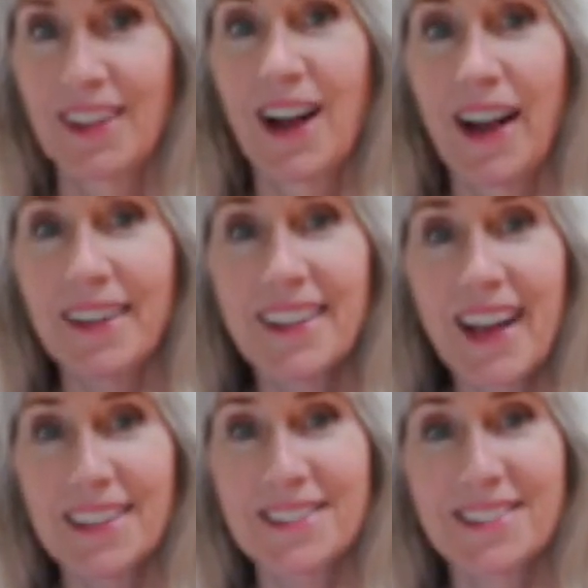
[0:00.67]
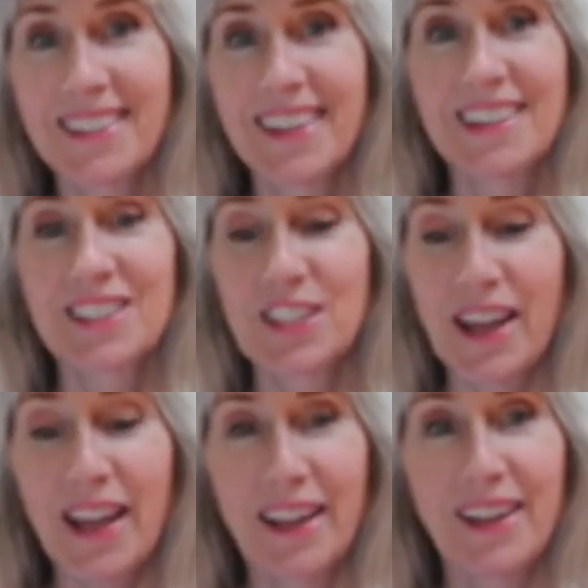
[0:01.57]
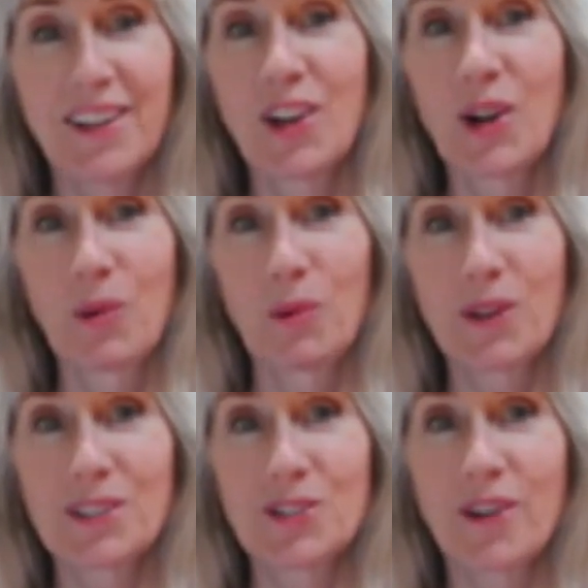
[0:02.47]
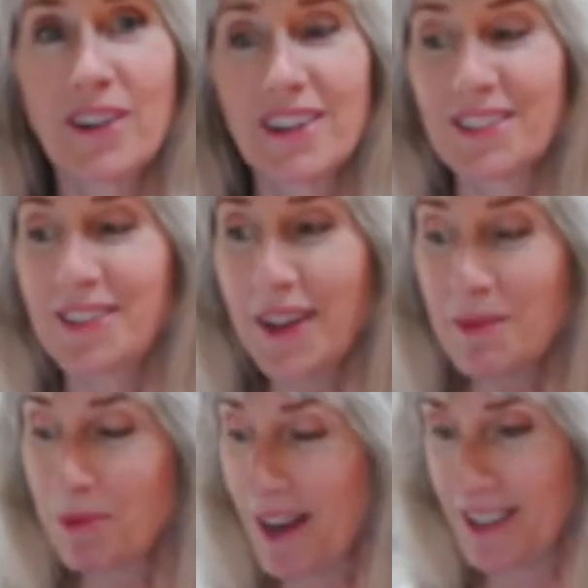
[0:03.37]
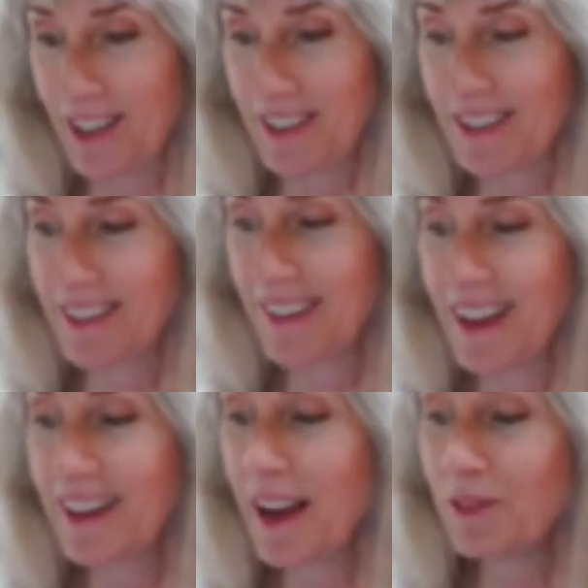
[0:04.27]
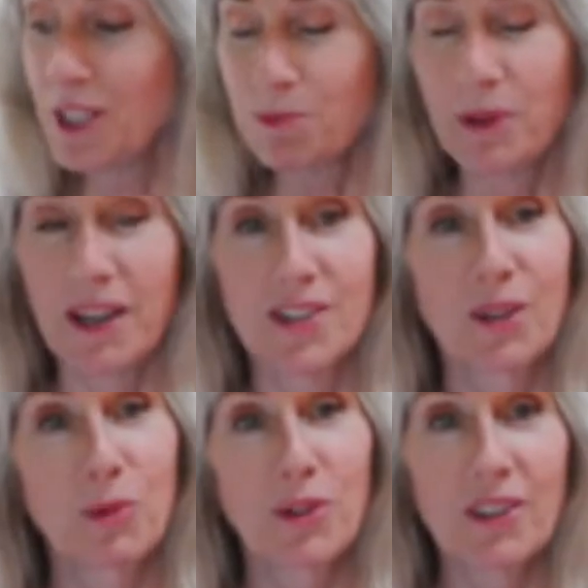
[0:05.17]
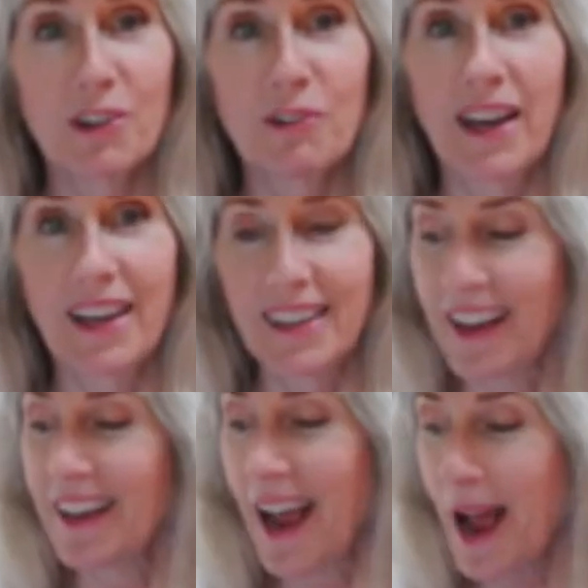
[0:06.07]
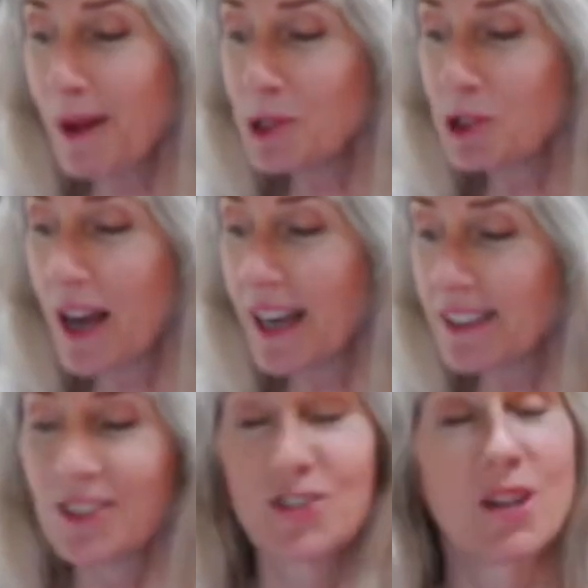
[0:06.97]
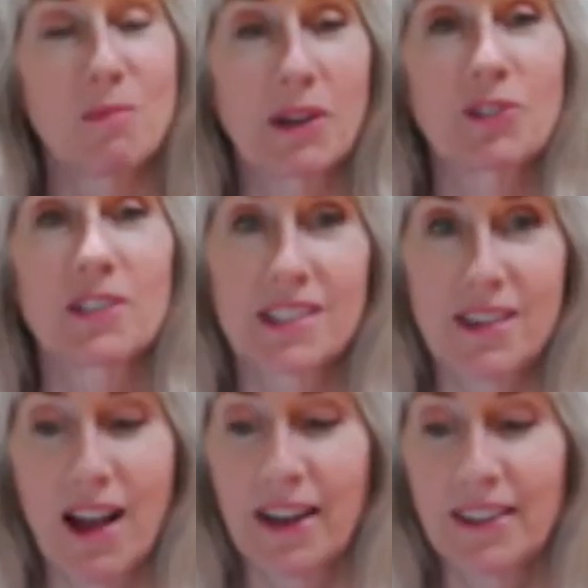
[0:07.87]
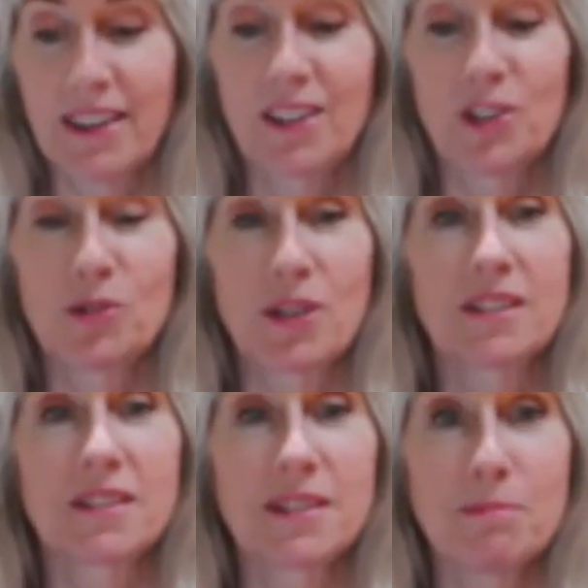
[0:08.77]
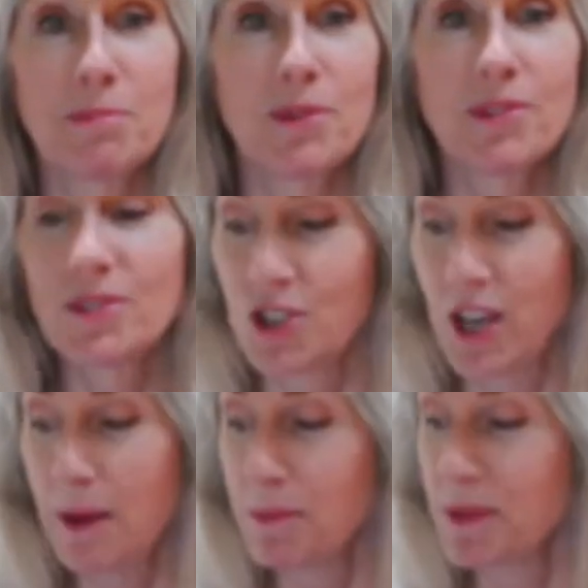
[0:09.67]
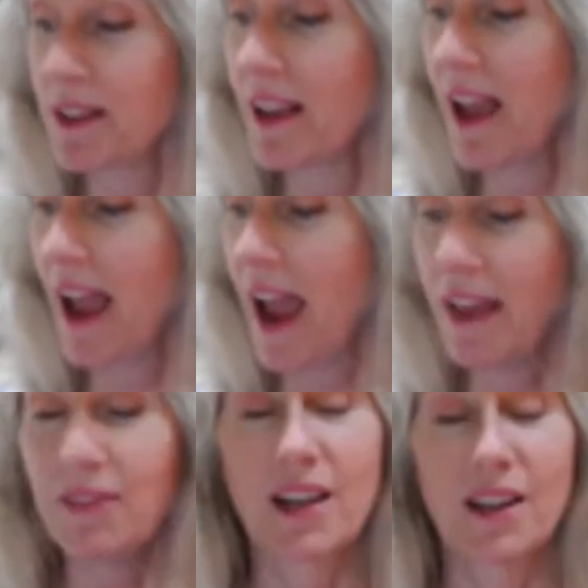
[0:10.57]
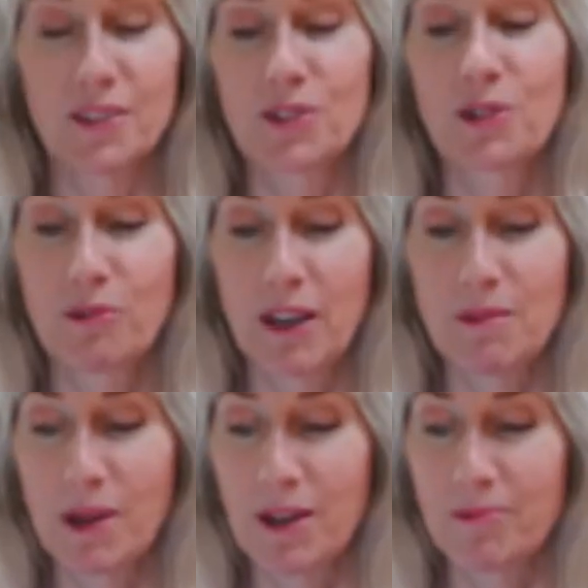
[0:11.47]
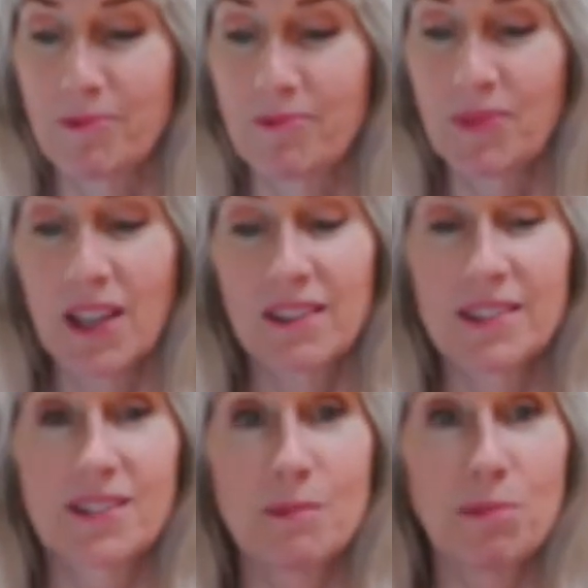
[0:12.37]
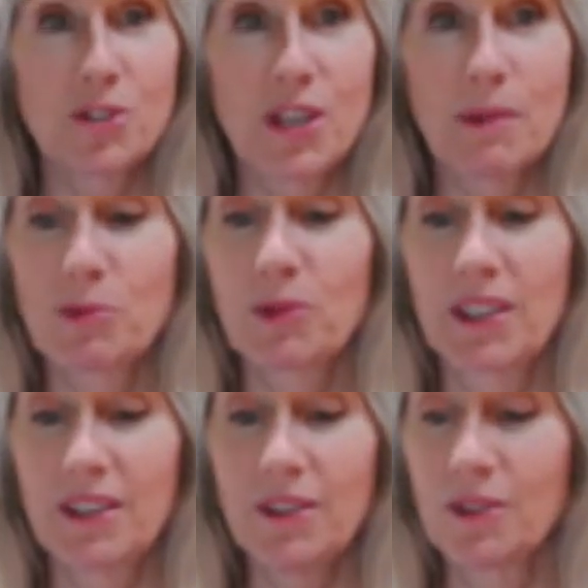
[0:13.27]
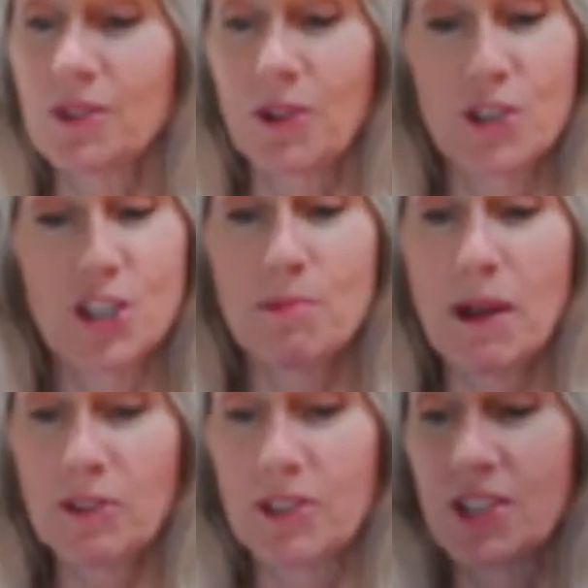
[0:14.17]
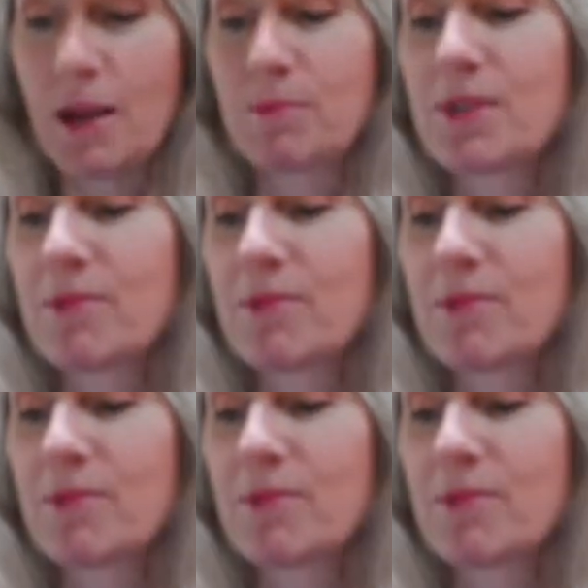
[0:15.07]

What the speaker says: Hi class. Today we're going to start our second project. Now in this project we're going to create an abstract geometric design using simple shapes and the colors of the rainbow. The simple shapes we're going to use are geometric shapes.